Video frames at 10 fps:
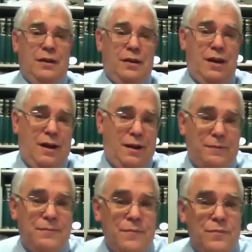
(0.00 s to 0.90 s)

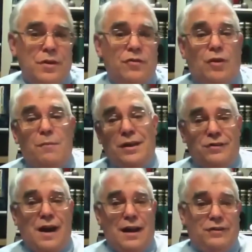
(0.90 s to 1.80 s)
some of his
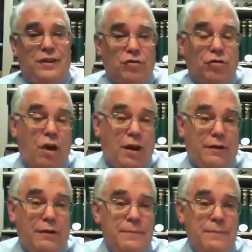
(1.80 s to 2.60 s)
guys get slaughtered.